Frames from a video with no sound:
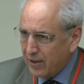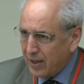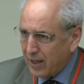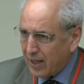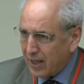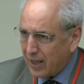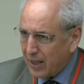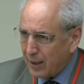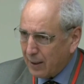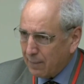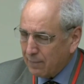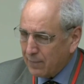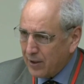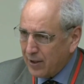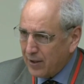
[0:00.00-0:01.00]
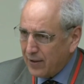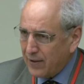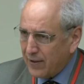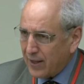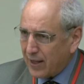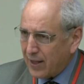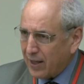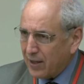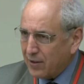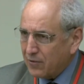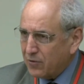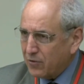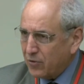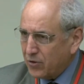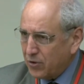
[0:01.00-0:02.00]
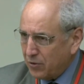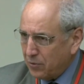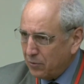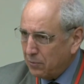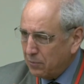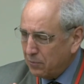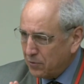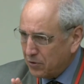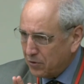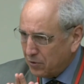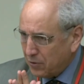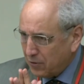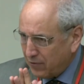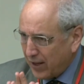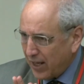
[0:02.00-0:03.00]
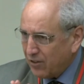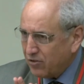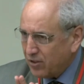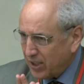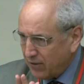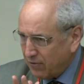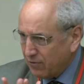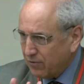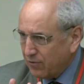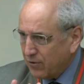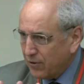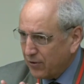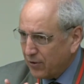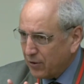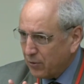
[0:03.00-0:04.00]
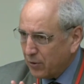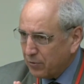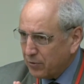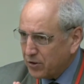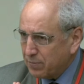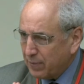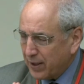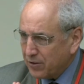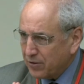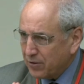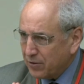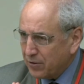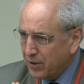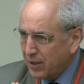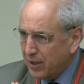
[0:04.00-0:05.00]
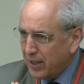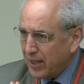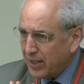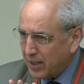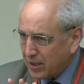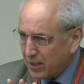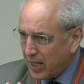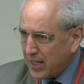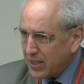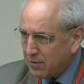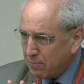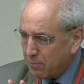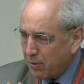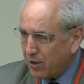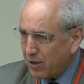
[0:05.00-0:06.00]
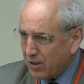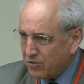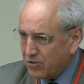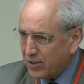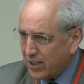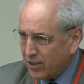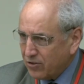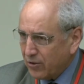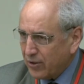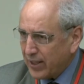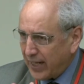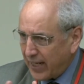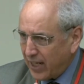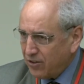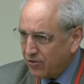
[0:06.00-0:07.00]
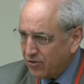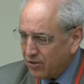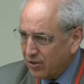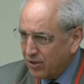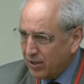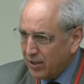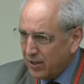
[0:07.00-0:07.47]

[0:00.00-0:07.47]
to advancing even further with respect to an enlightened policy that's going to hasten